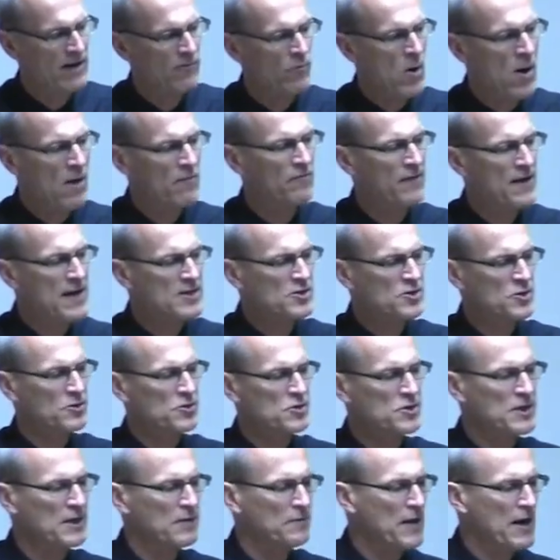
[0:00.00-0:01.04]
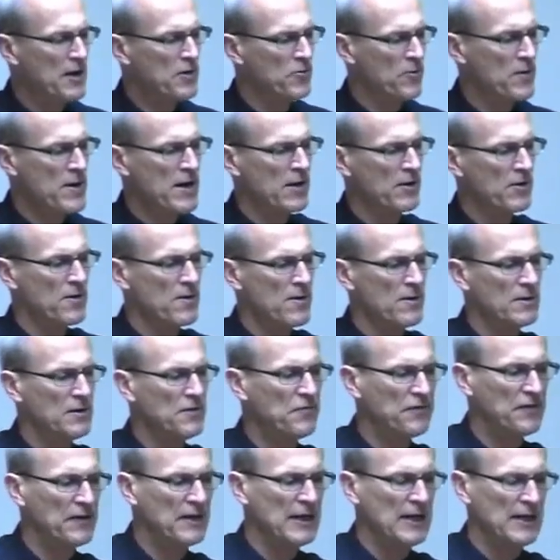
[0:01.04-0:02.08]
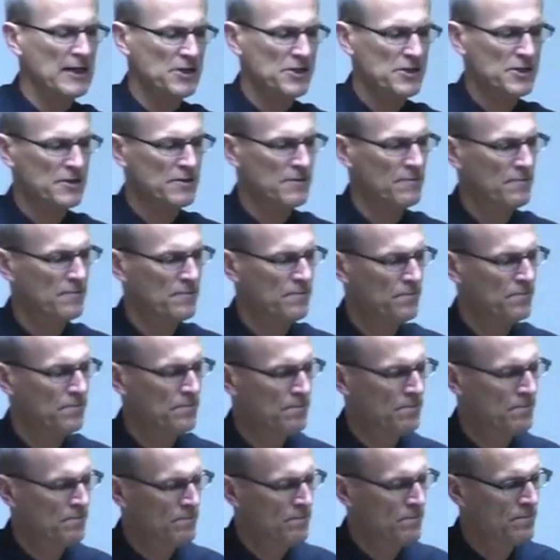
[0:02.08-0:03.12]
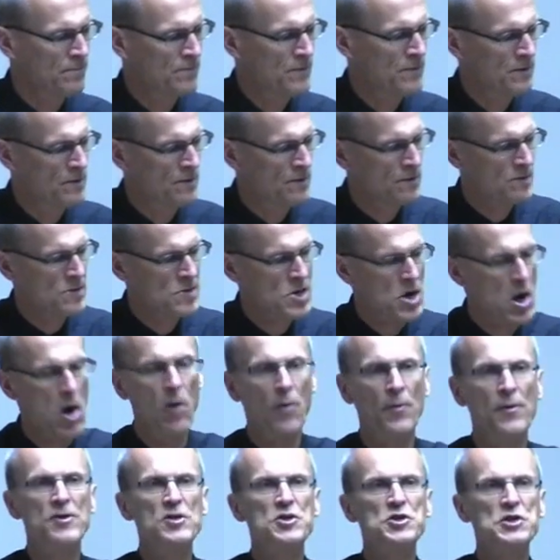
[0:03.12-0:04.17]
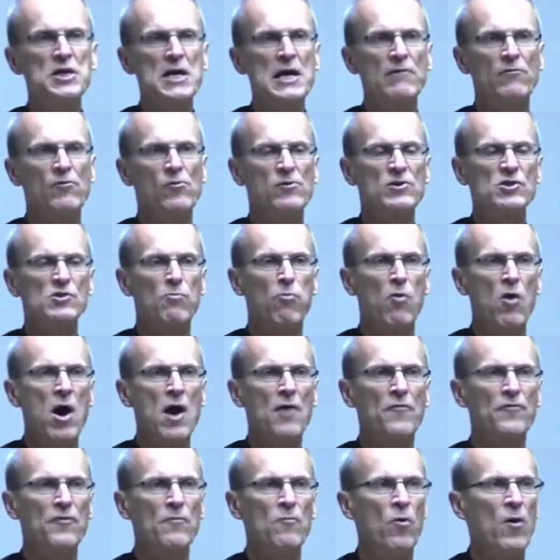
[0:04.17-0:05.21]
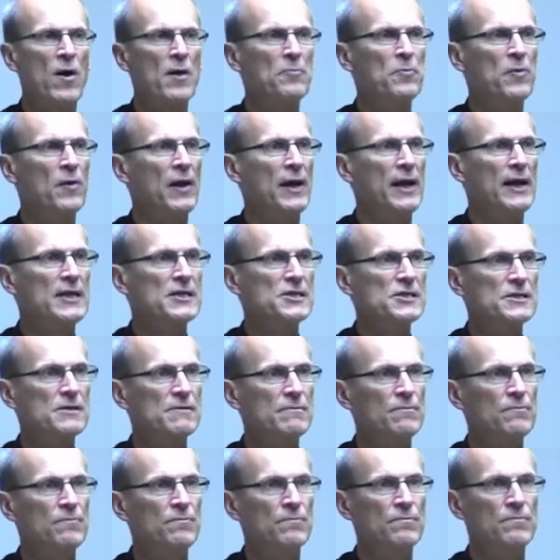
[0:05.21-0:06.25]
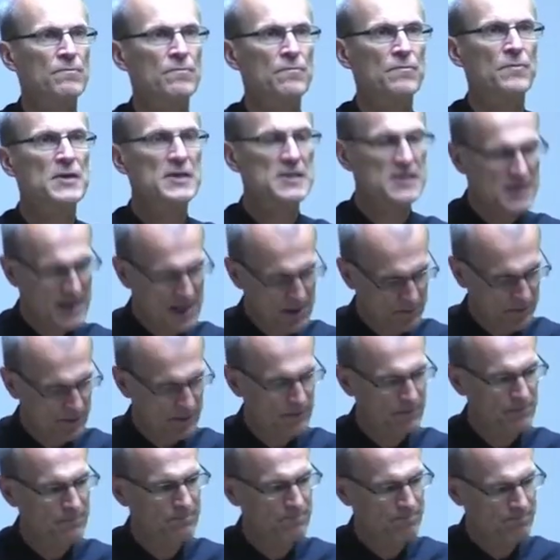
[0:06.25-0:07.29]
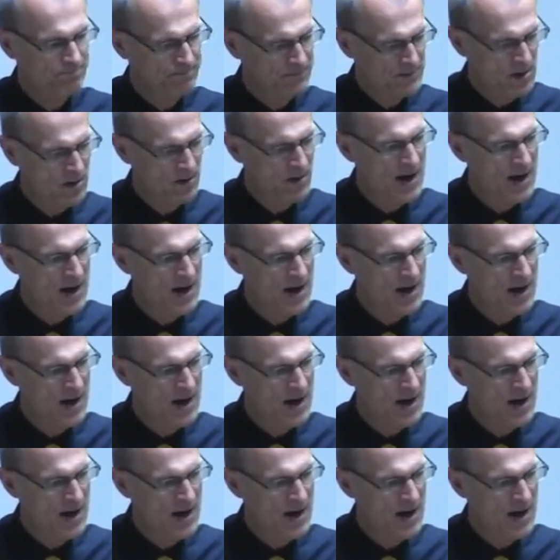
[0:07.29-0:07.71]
what vessels did they drink during the feast? Gold and silver was brought from what place? The temple. All